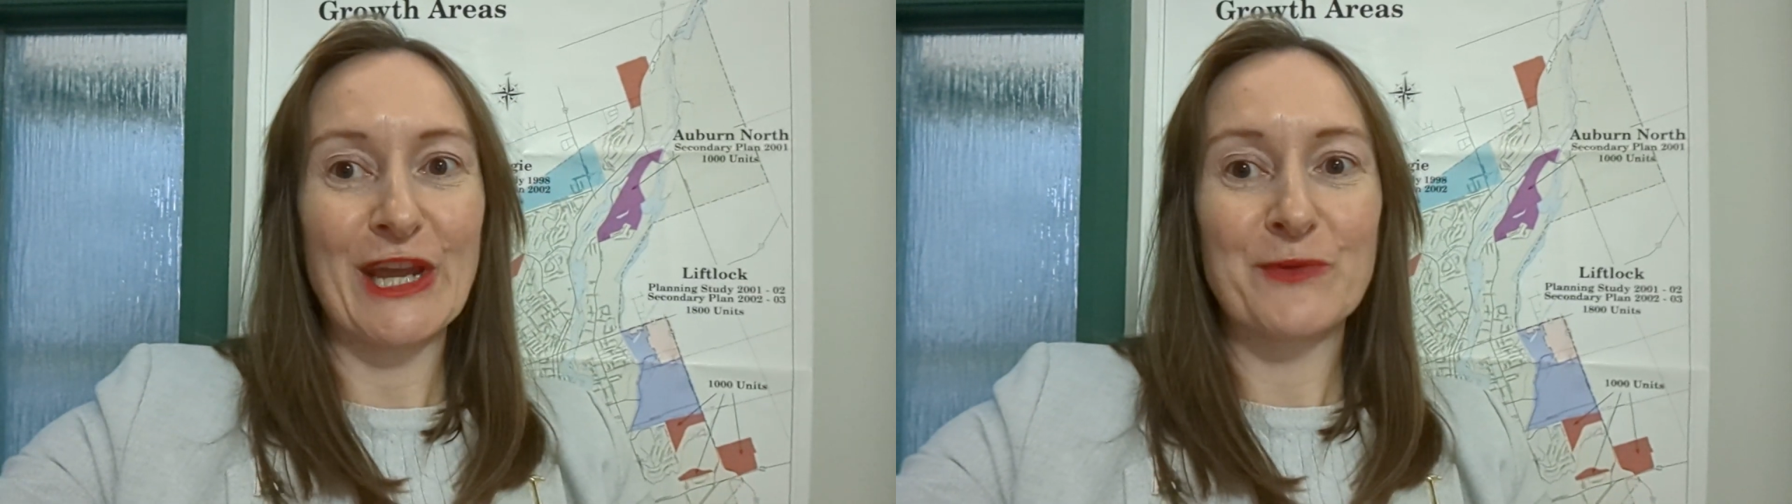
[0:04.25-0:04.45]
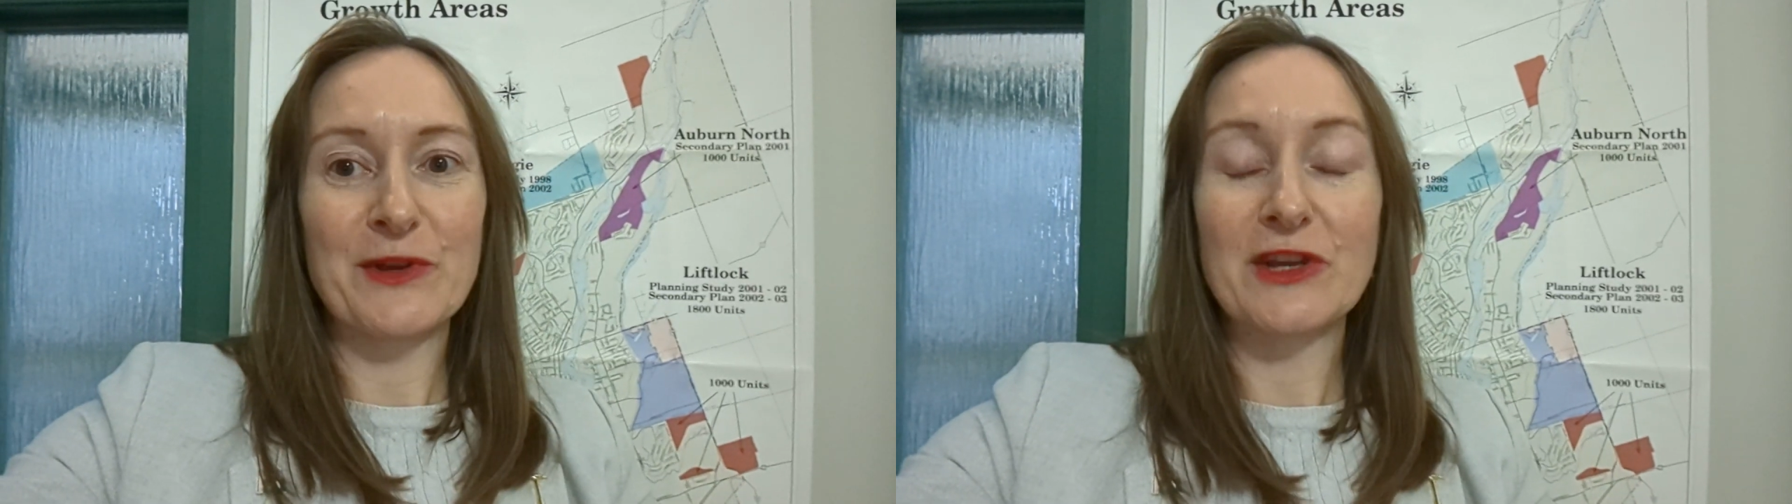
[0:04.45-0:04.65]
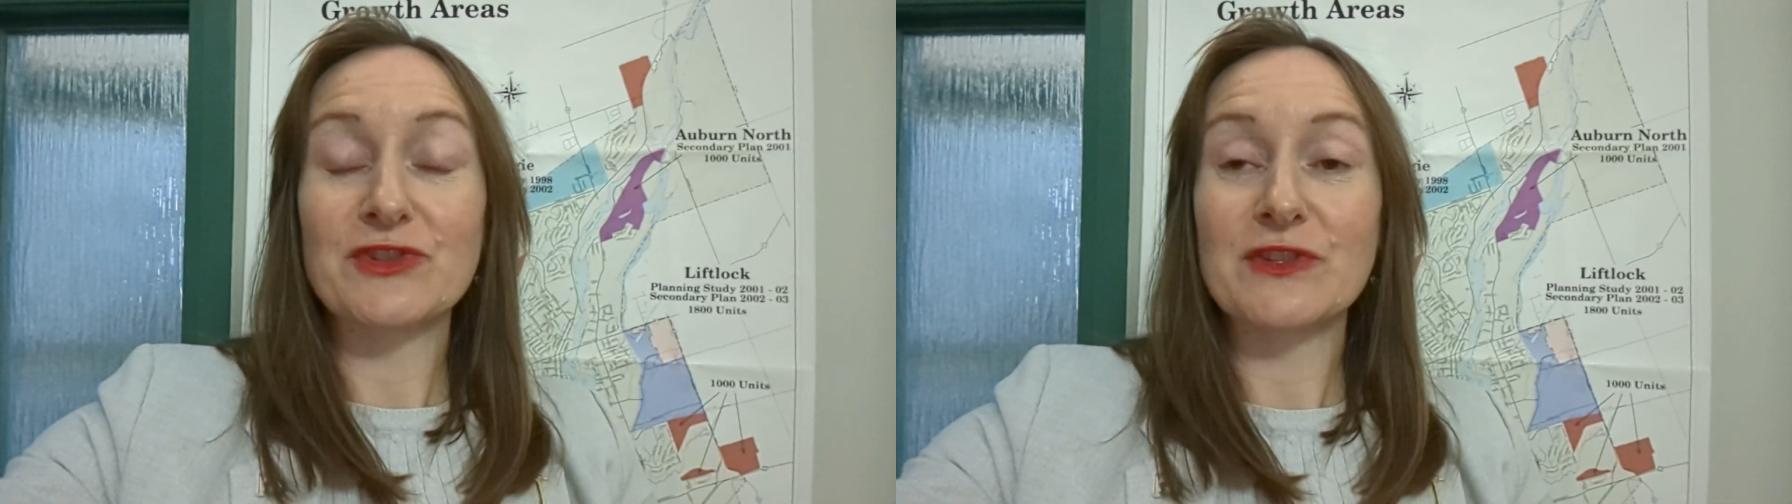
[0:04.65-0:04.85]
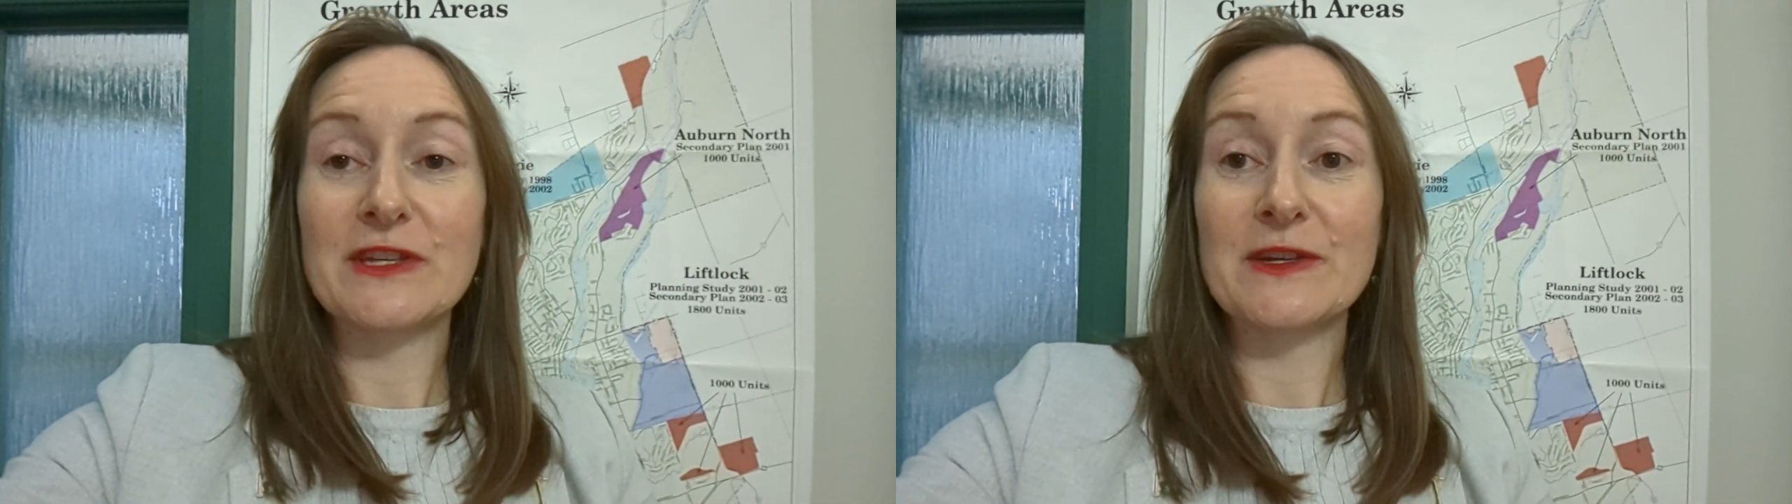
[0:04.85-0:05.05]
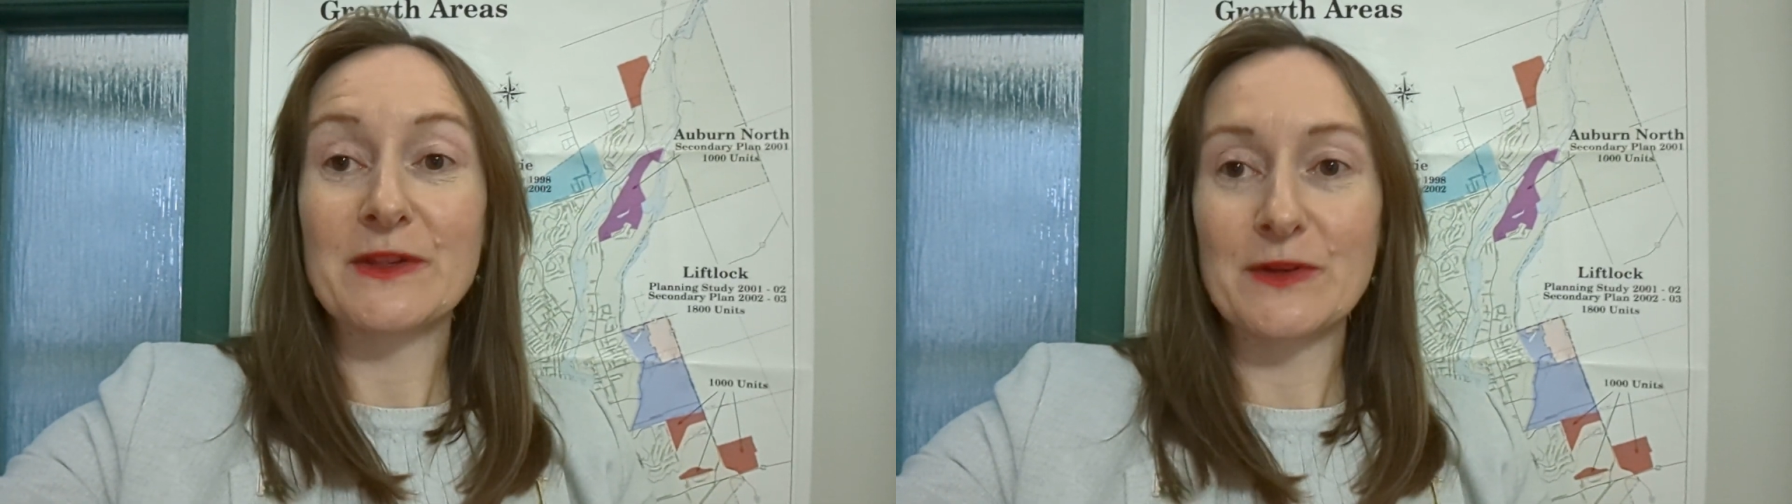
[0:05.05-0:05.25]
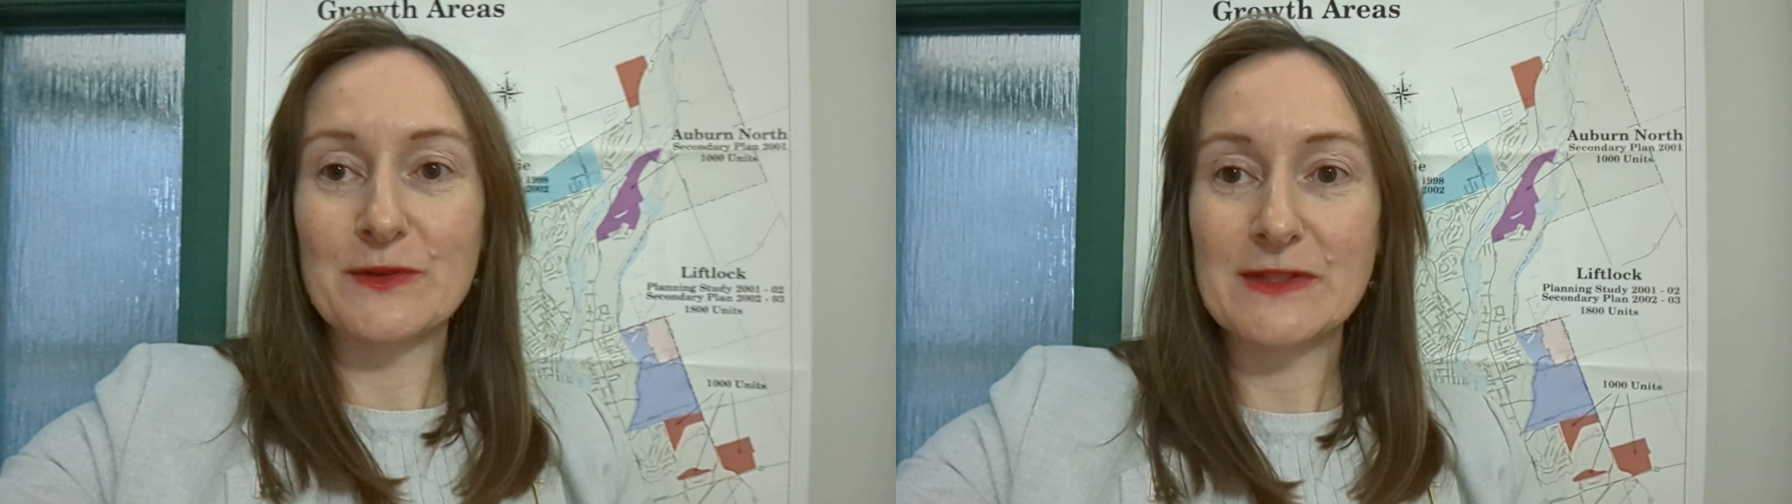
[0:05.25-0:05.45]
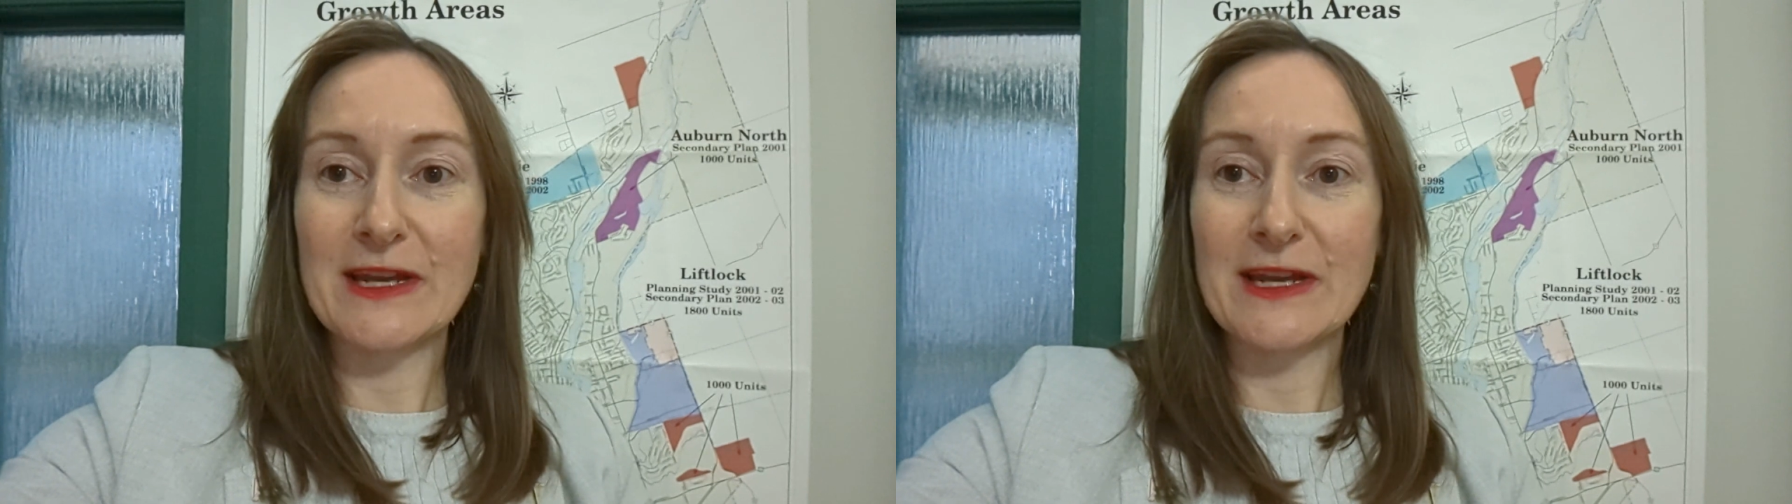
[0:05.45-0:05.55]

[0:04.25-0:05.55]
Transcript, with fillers: and we're actually closed.